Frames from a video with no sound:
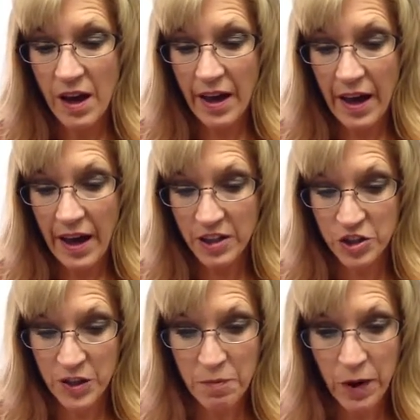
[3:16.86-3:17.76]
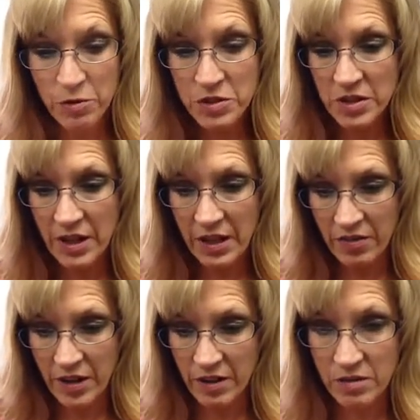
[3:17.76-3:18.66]
actually posted in
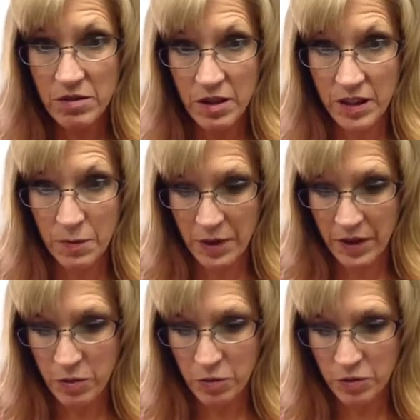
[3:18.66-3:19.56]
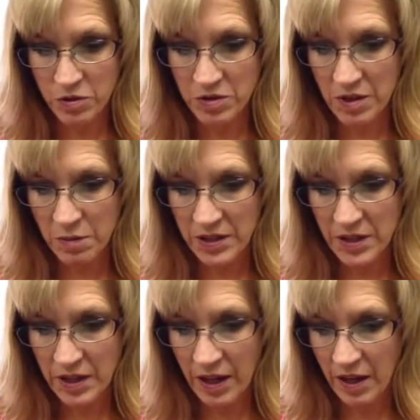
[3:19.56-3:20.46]
there a little bit of the rules, and I'm going to
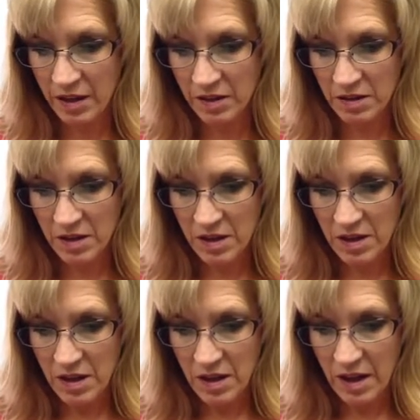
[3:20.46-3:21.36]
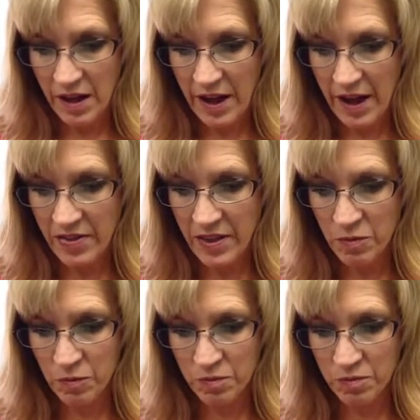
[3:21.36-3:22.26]
tell you how I had
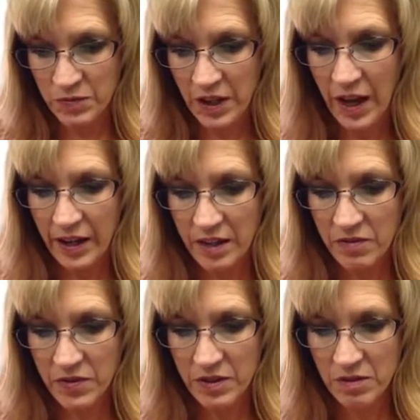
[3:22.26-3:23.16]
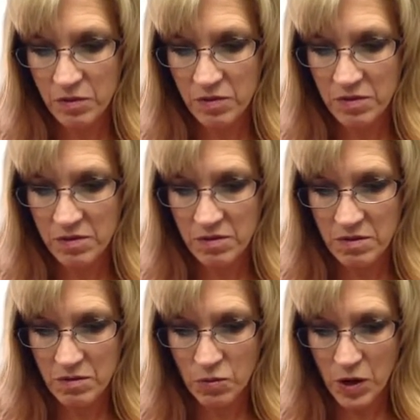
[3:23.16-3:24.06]
them kind of
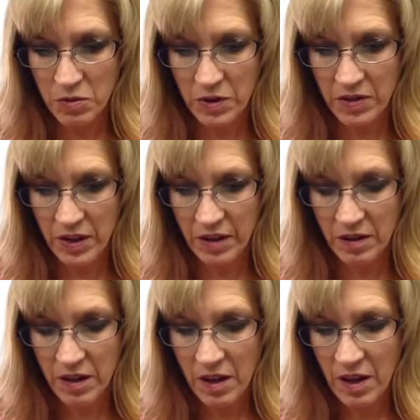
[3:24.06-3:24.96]
wrote in there.